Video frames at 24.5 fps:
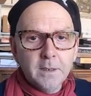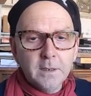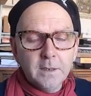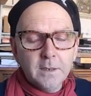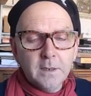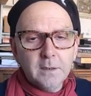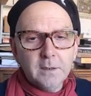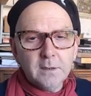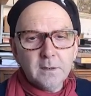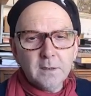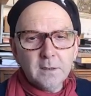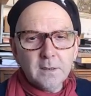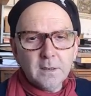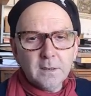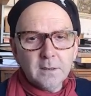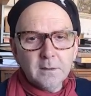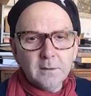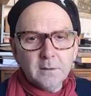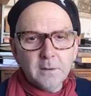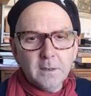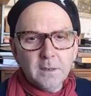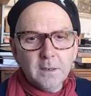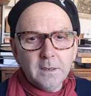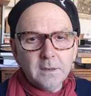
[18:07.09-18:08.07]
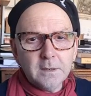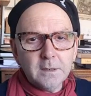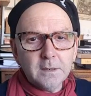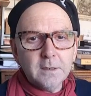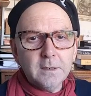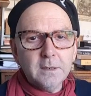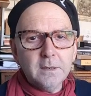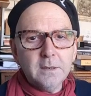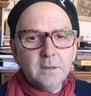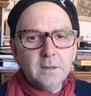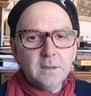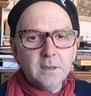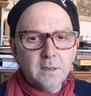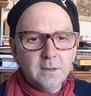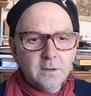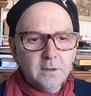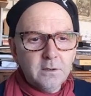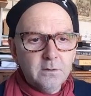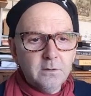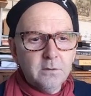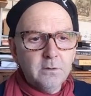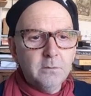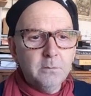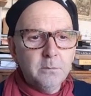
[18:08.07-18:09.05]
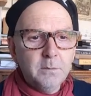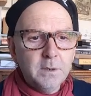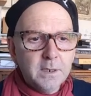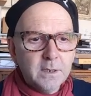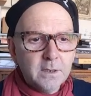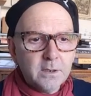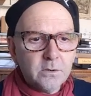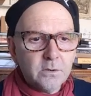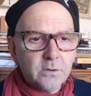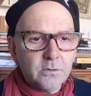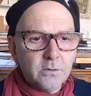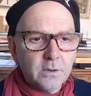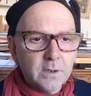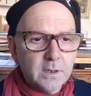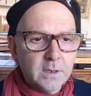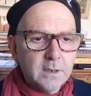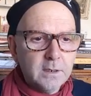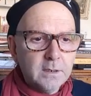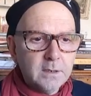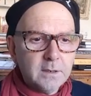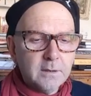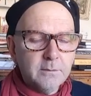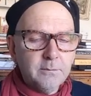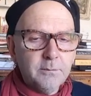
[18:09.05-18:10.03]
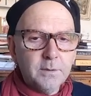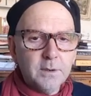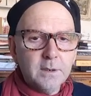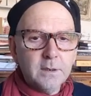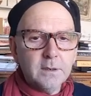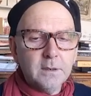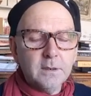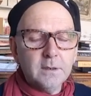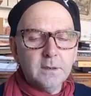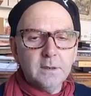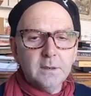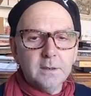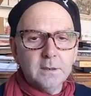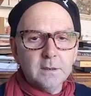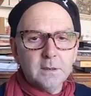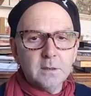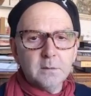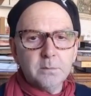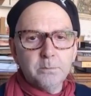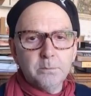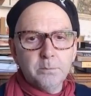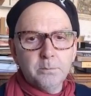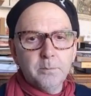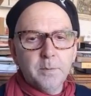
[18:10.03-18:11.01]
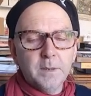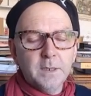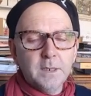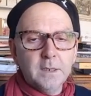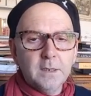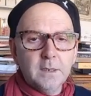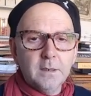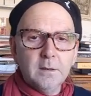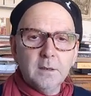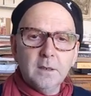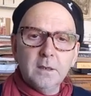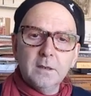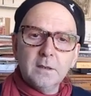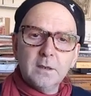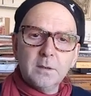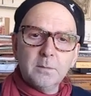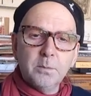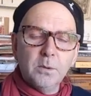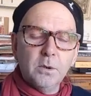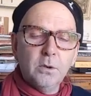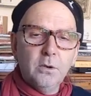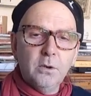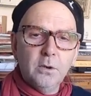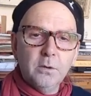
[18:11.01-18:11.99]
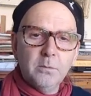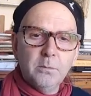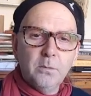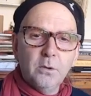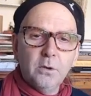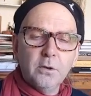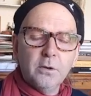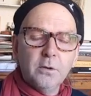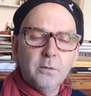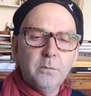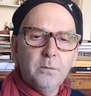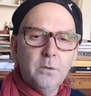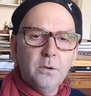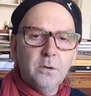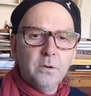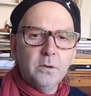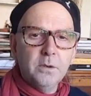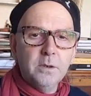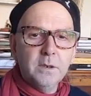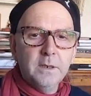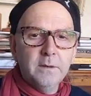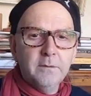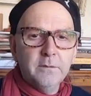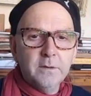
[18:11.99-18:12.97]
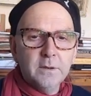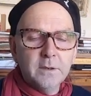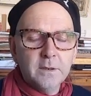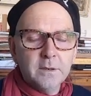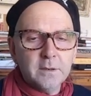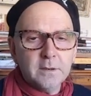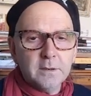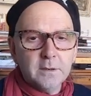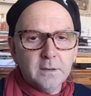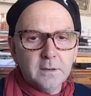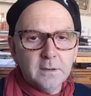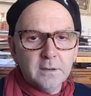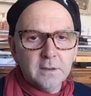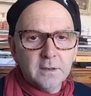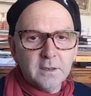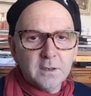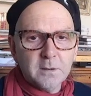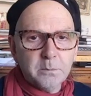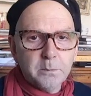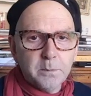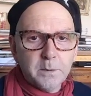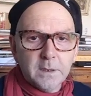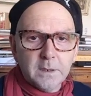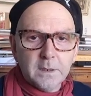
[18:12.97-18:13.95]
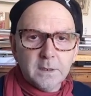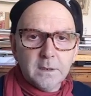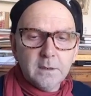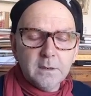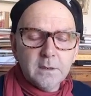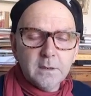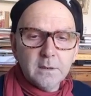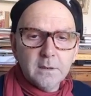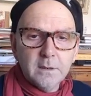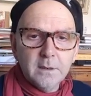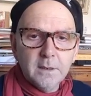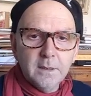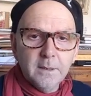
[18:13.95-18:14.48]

It's a continual mystery, something that is being explored more and more even as I speak.